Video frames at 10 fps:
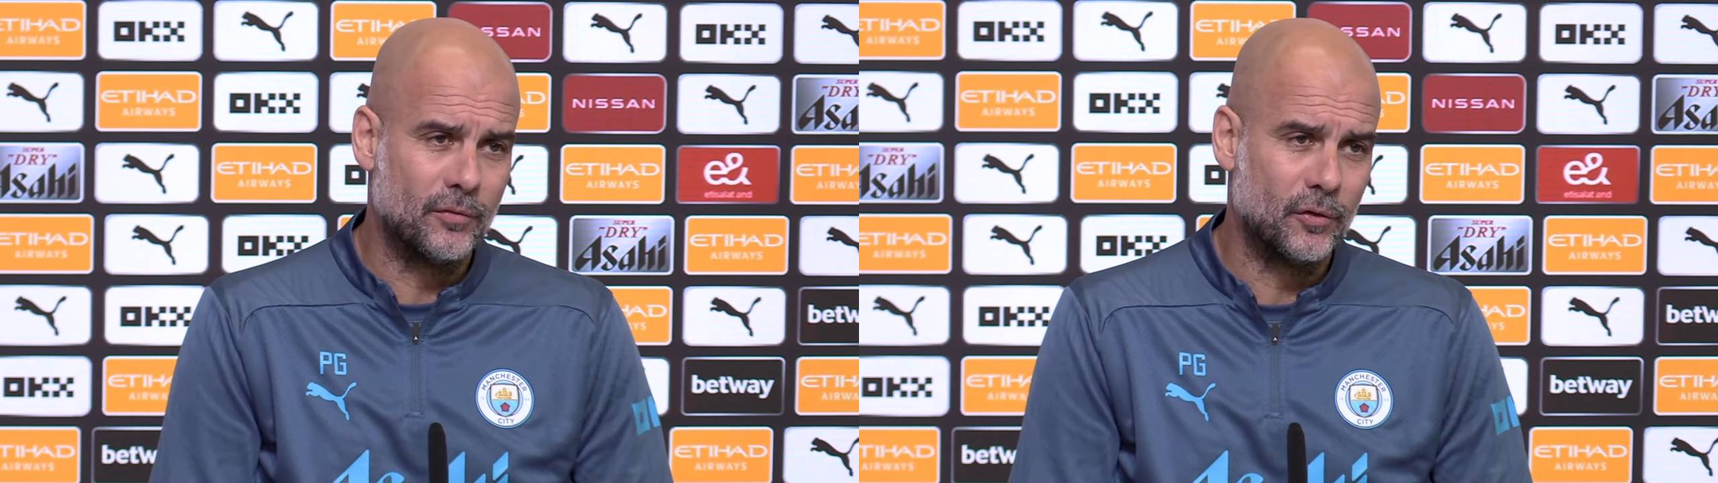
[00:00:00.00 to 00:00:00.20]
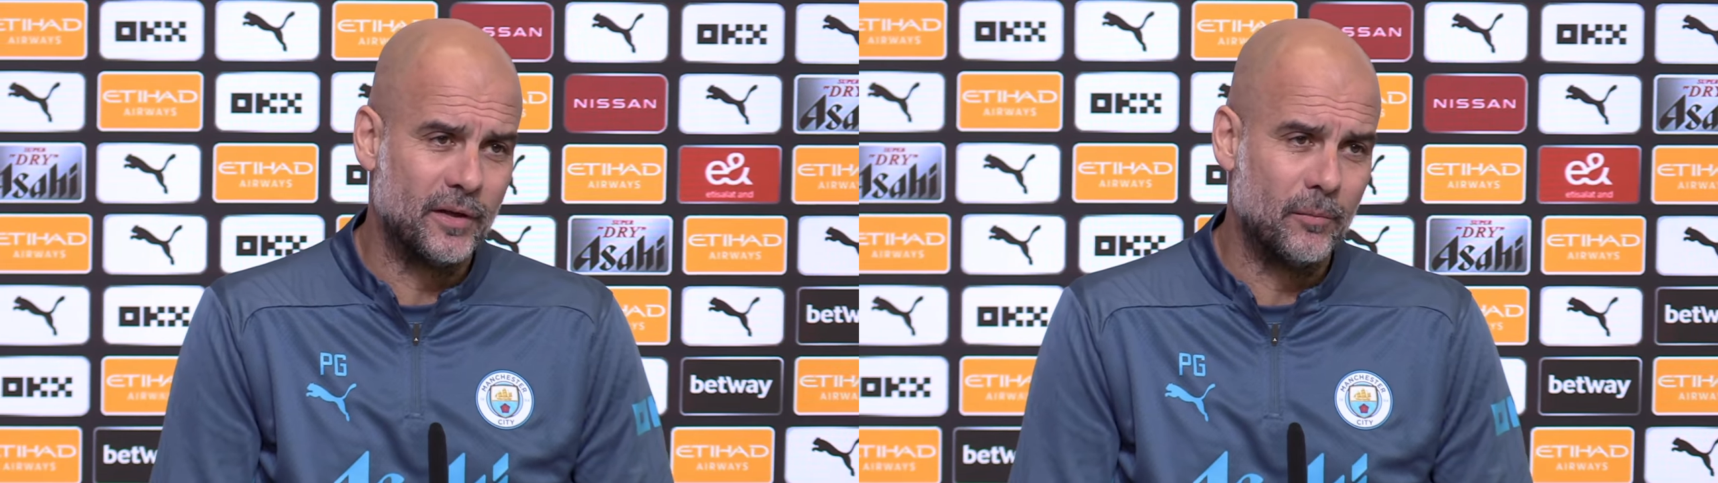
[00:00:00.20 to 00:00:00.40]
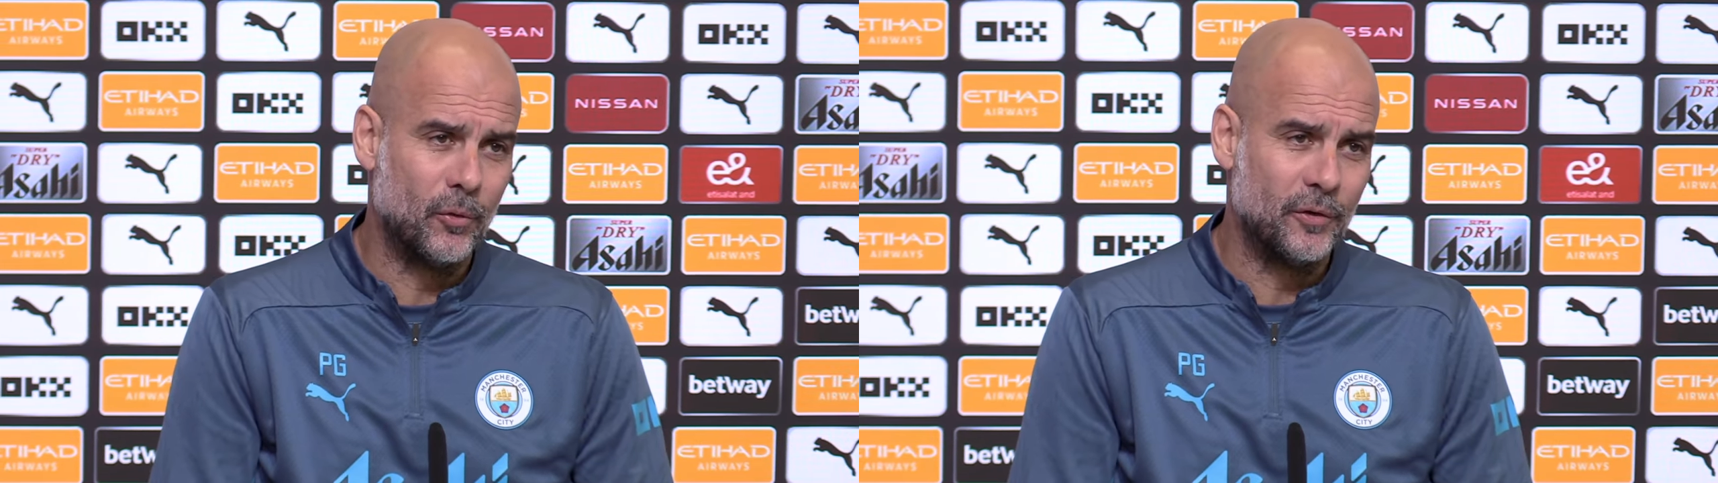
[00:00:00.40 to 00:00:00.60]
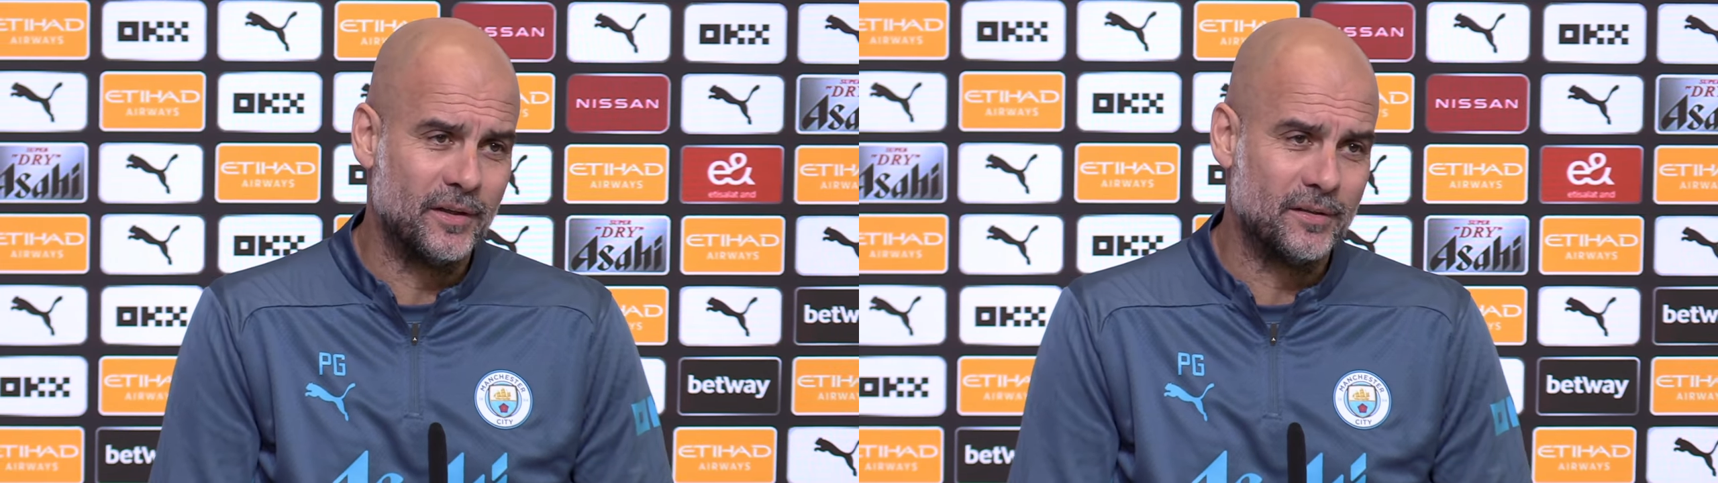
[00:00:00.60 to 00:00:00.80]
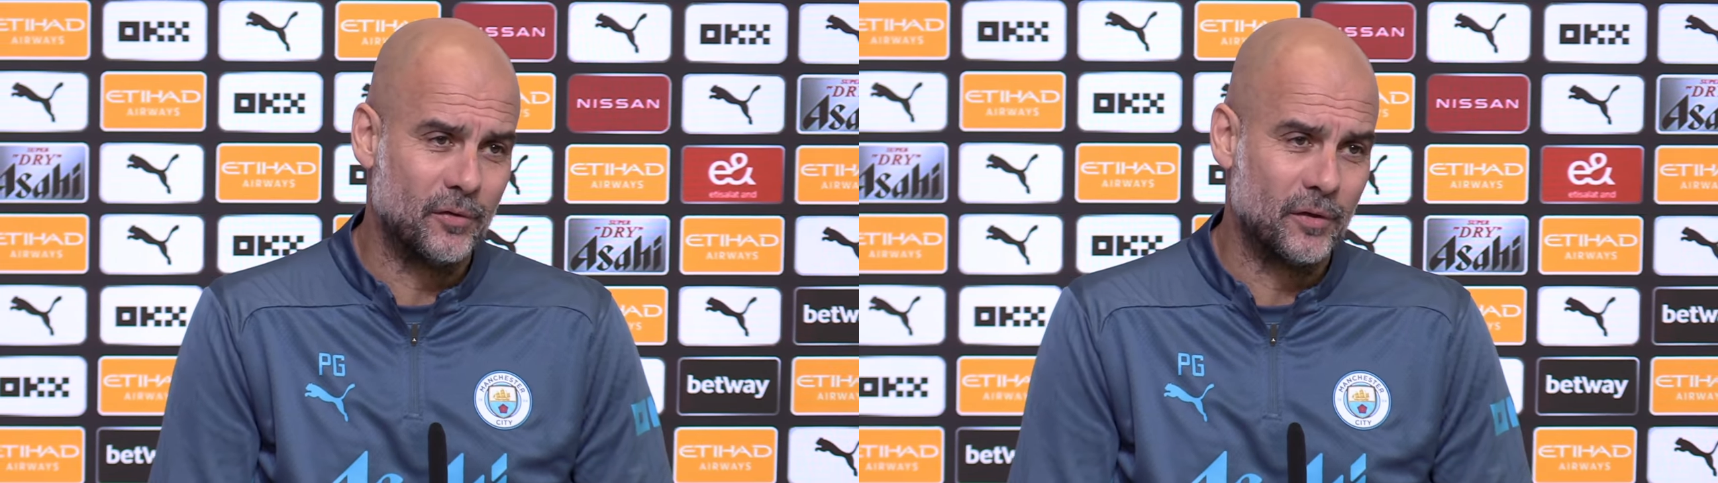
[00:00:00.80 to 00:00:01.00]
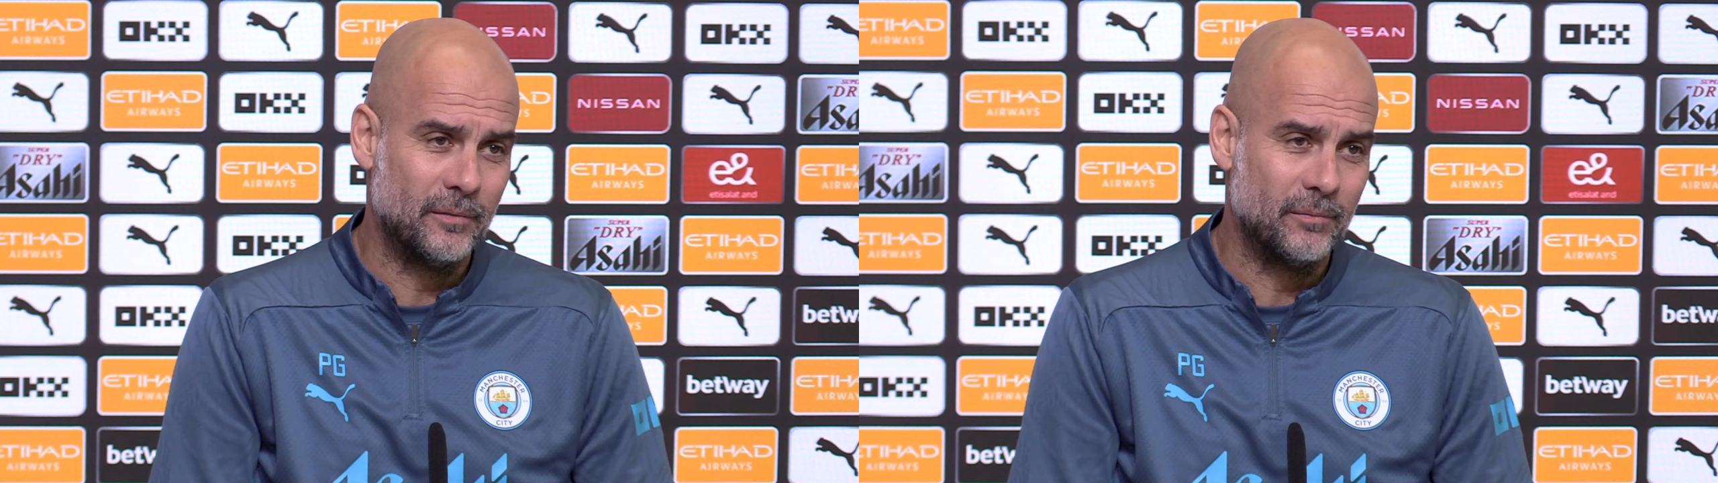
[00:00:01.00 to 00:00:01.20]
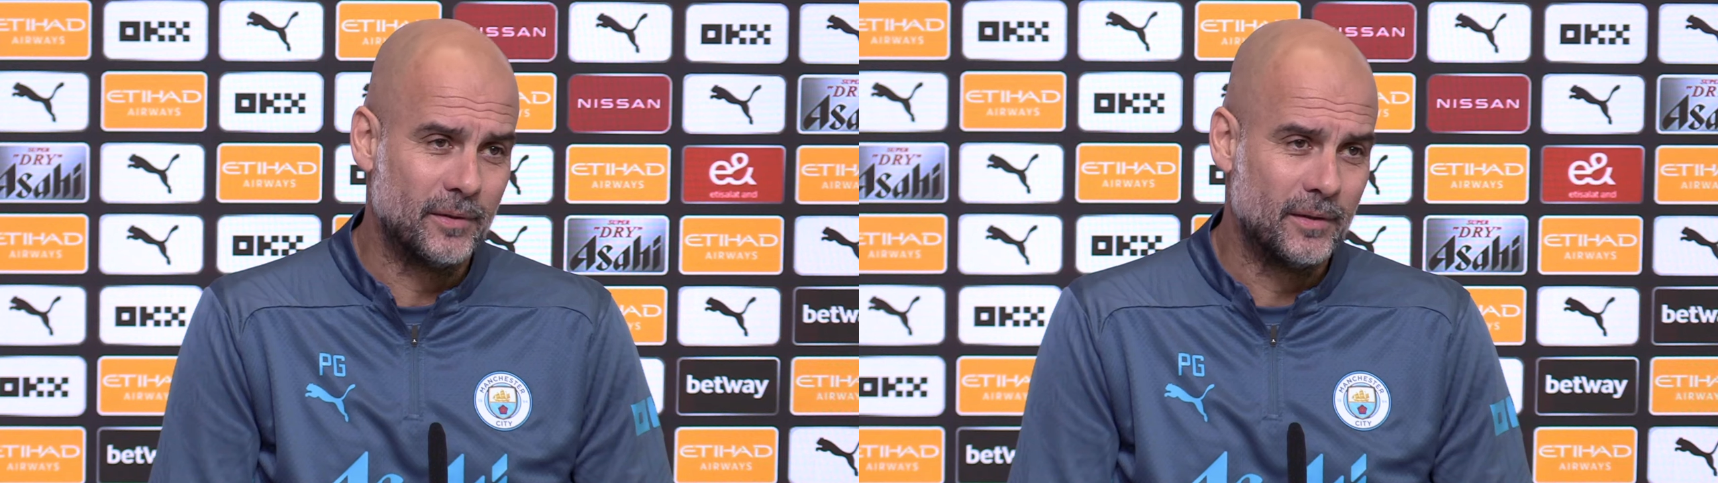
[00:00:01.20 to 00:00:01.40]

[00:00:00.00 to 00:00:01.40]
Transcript: for 10 more years for him.